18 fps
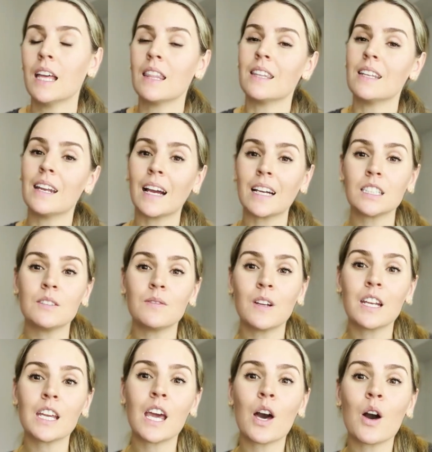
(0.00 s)
The next
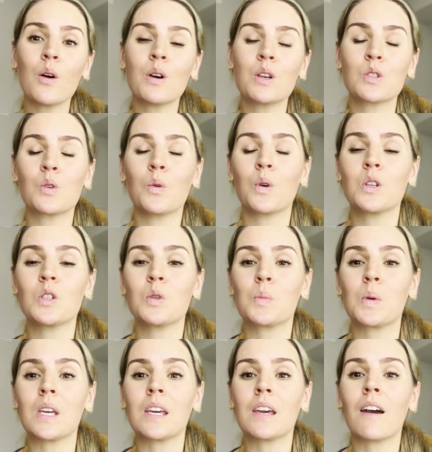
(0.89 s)
video is going to
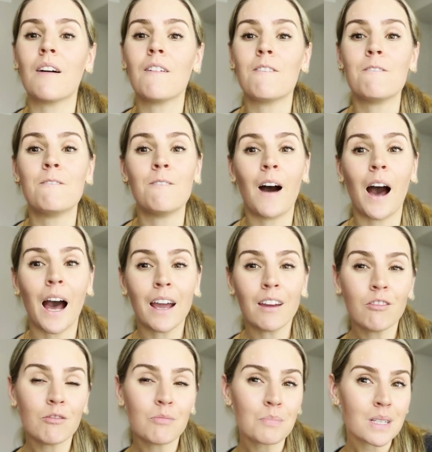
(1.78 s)
be
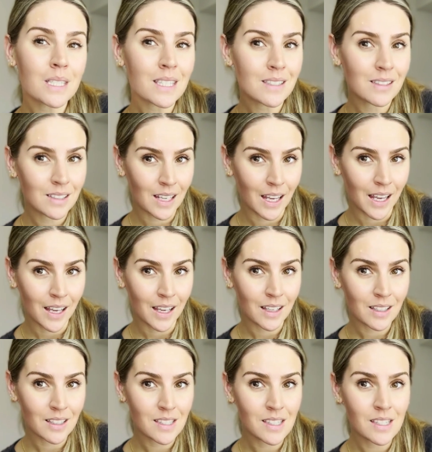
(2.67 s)
5
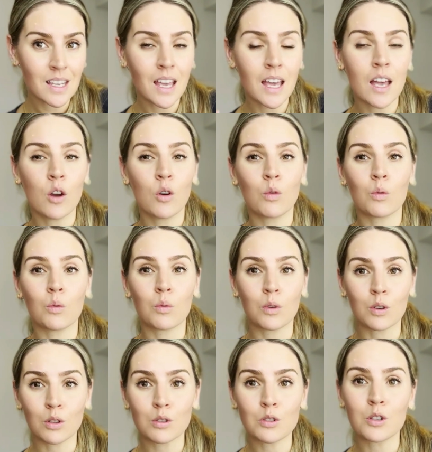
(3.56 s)
mistakes
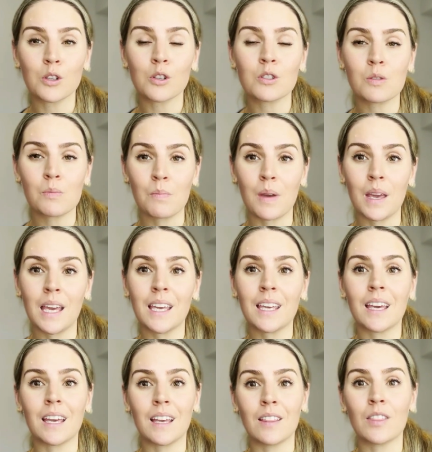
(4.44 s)
realtors
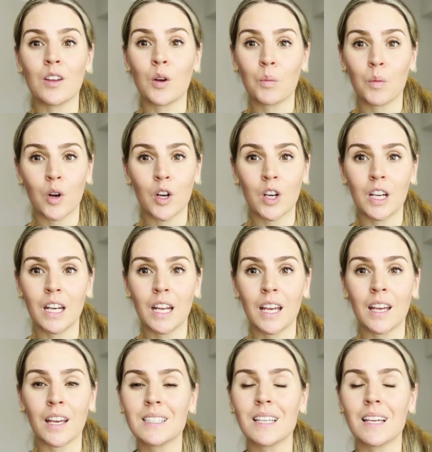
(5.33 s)
make in their
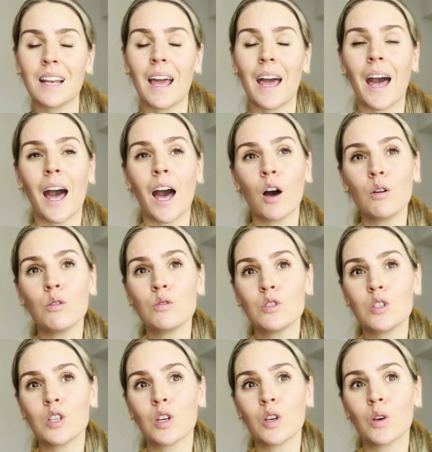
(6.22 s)
marketing and how
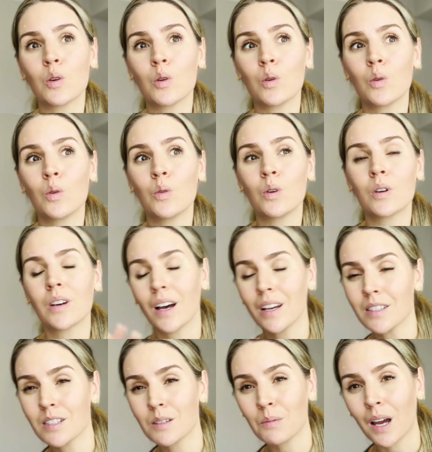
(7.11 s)
to
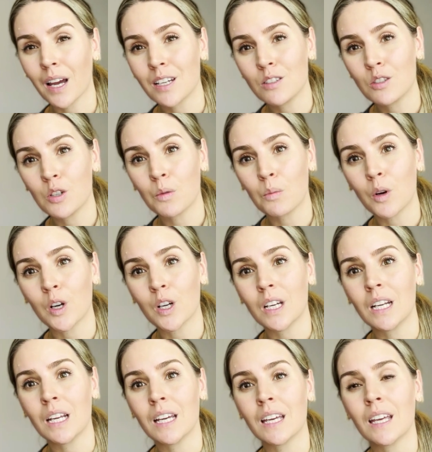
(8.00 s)
customize your
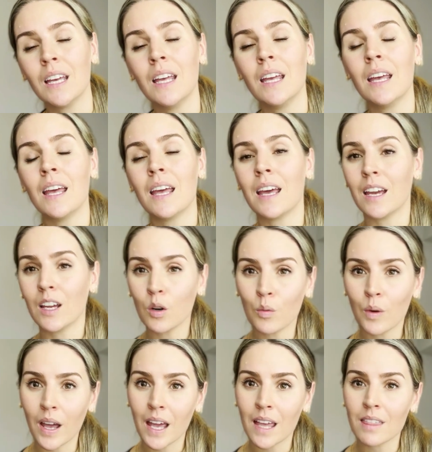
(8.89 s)
marketing in a
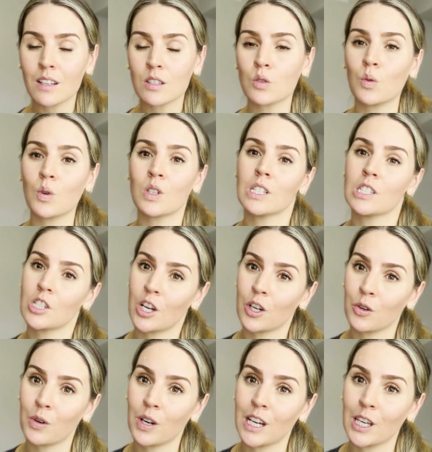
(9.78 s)
way that's going to
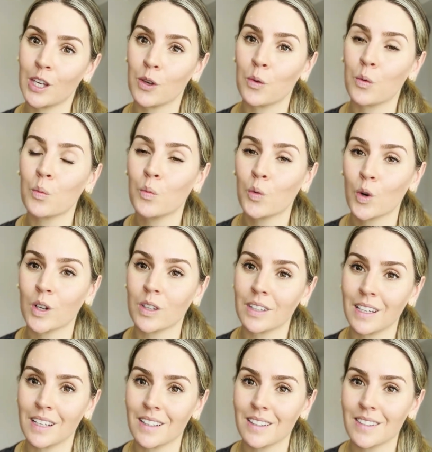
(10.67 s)
generate you more
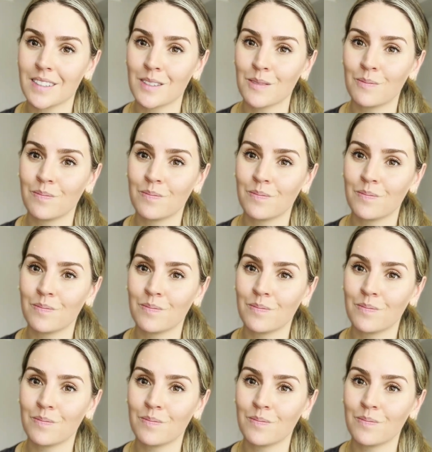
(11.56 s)
leads.